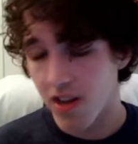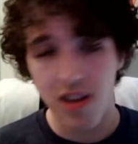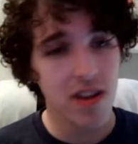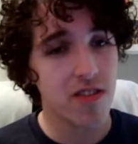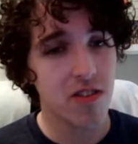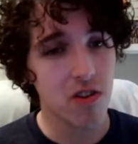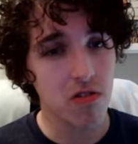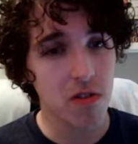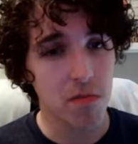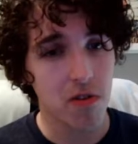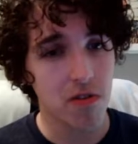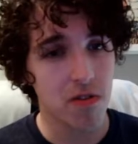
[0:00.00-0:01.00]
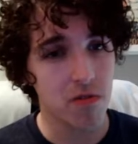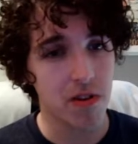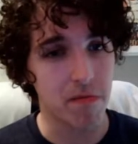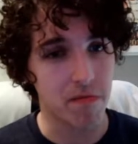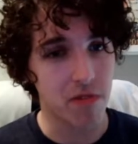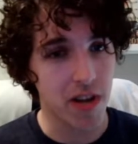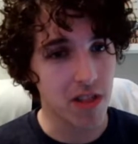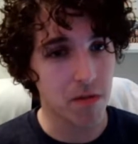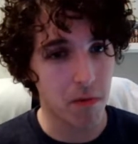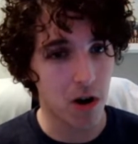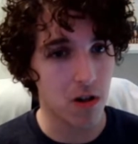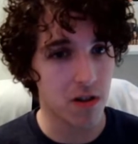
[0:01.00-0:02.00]
he's the only person who can play the
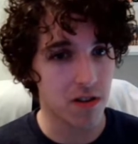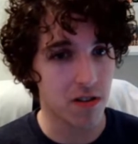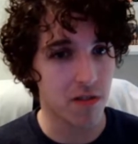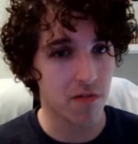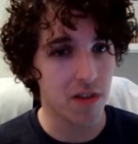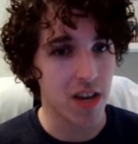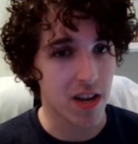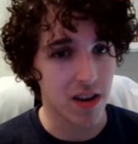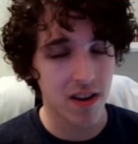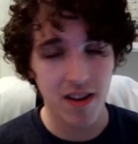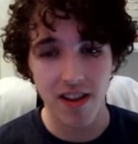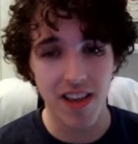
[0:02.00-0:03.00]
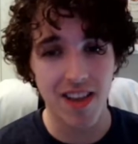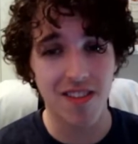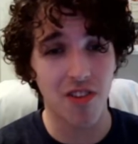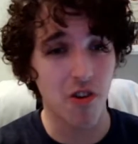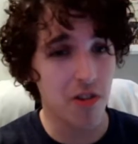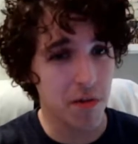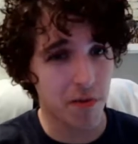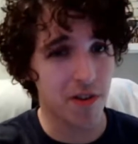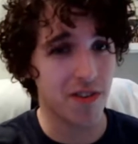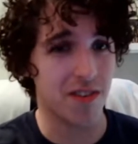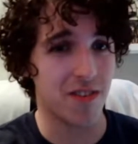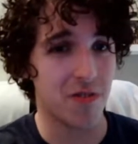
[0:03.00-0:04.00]
ball into the feet. He's the only
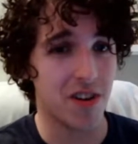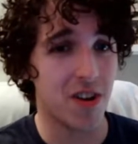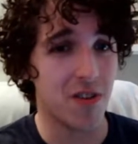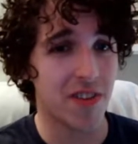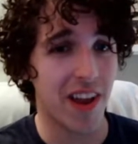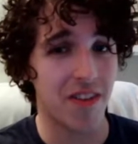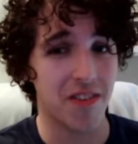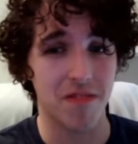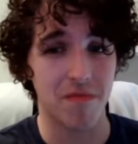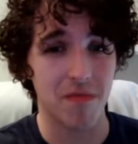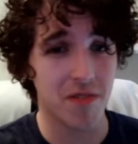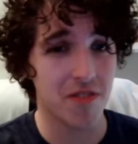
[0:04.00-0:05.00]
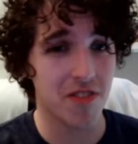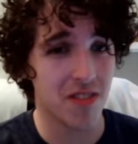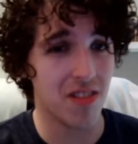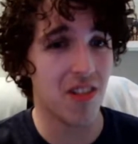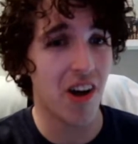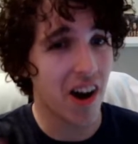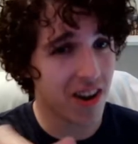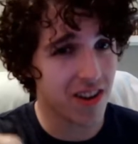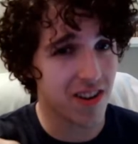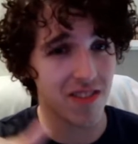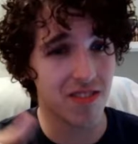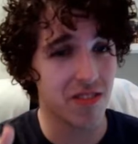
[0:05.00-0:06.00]
person who knows how to unlock
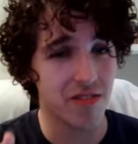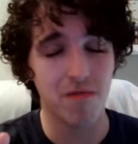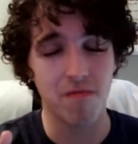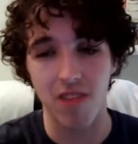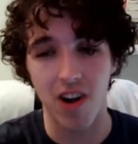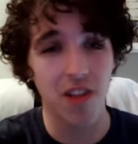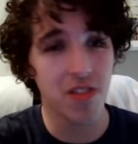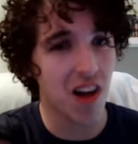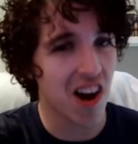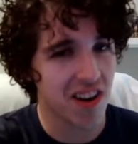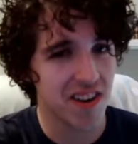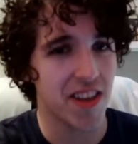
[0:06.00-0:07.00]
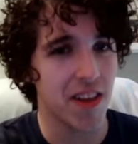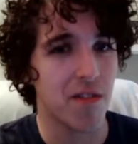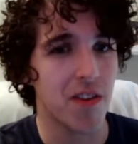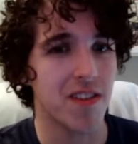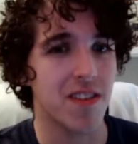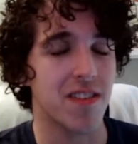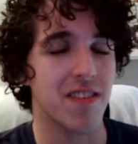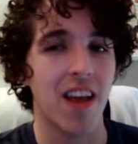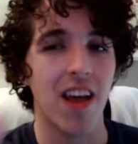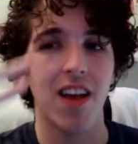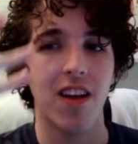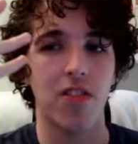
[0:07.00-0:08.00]
defenses.
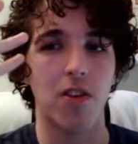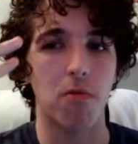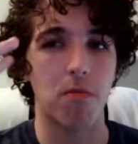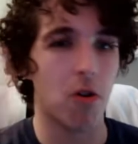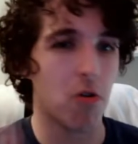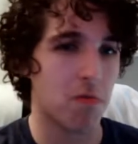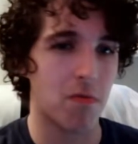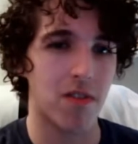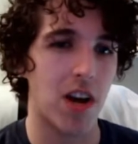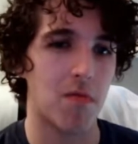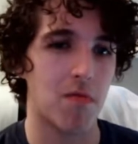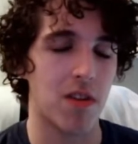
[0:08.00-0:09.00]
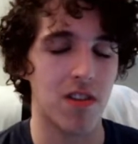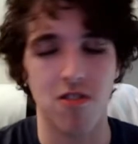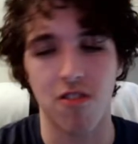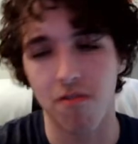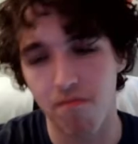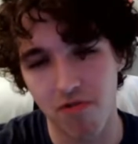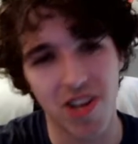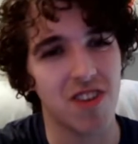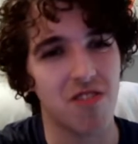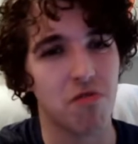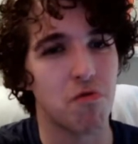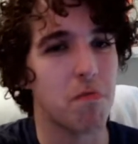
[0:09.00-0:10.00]
There were multiple times where he just played a
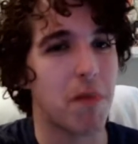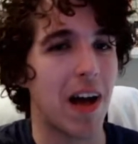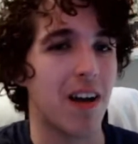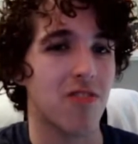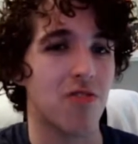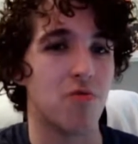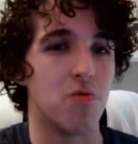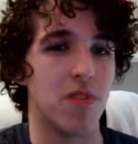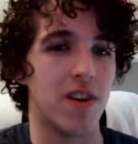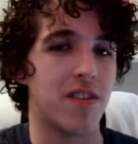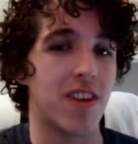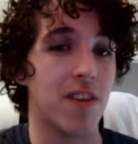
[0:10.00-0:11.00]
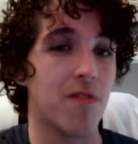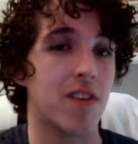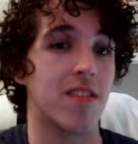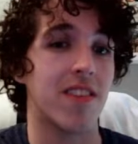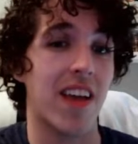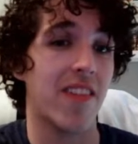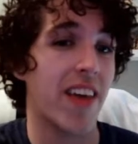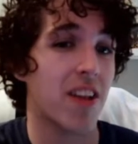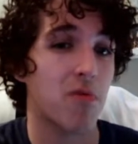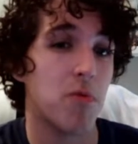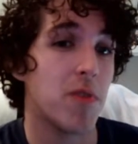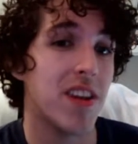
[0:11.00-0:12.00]
through pass through their defense, and
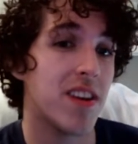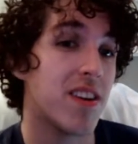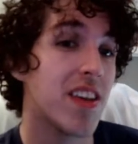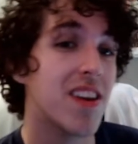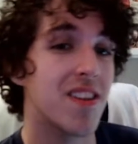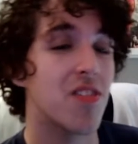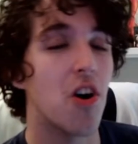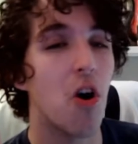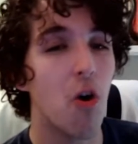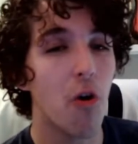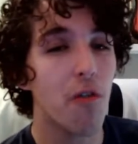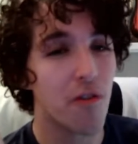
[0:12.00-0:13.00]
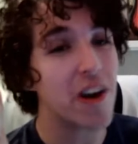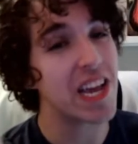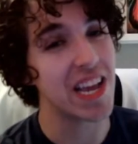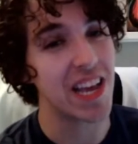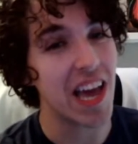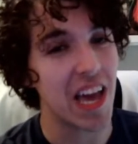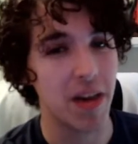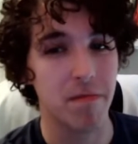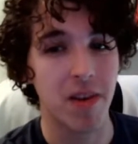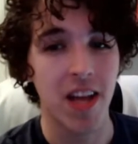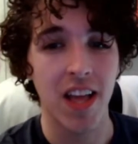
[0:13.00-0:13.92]
that's what we needed the whole freaking game.